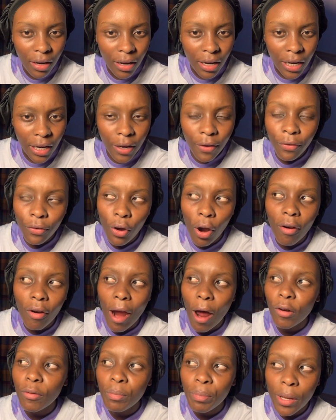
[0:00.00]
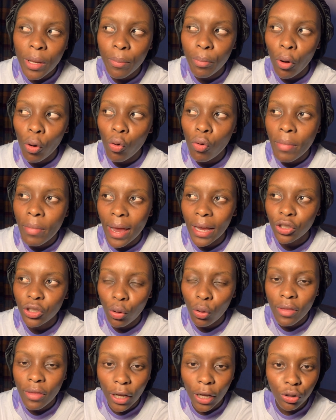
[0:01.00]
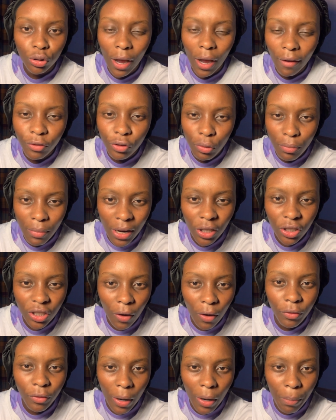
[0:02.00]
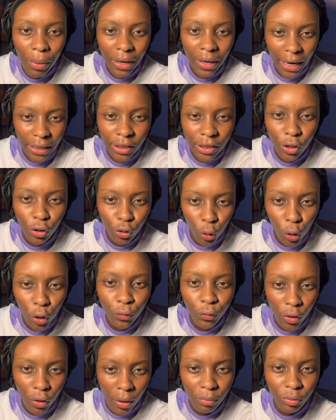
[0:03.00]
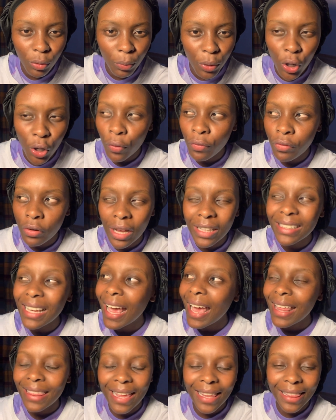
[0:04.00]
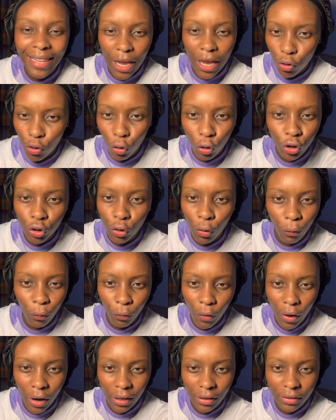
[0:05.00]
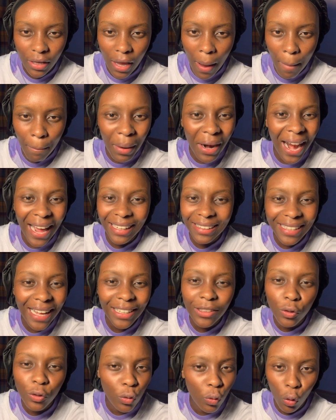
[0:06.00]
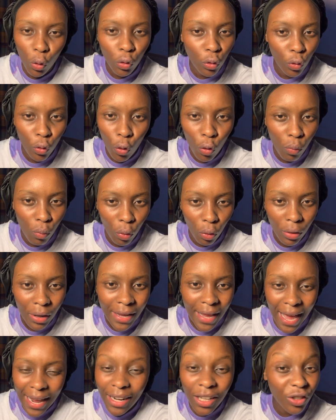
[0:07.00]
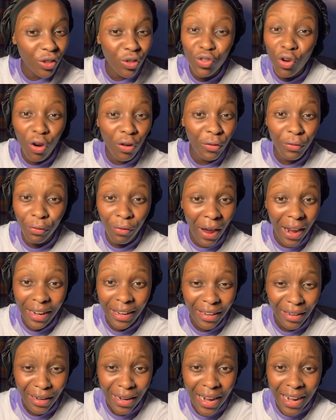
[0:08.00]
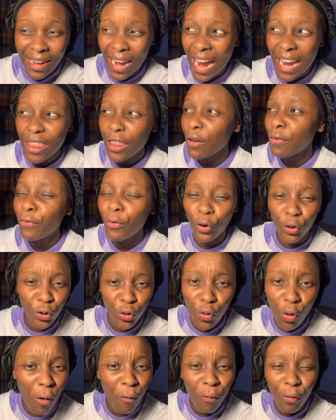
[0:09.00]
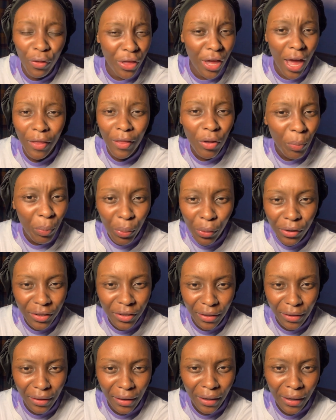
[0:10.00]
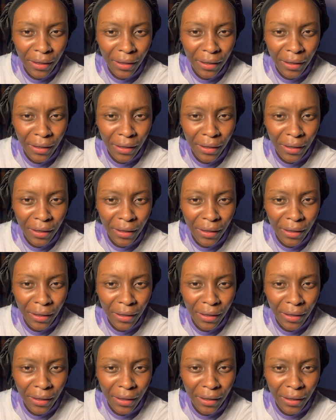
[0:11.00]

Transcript: If you're around people who make sure that you have to make self-deprecating jokes for them to be your friends, then they're not your friends. But like, that's not normal. And it's not funny. Neither for you or for the other person.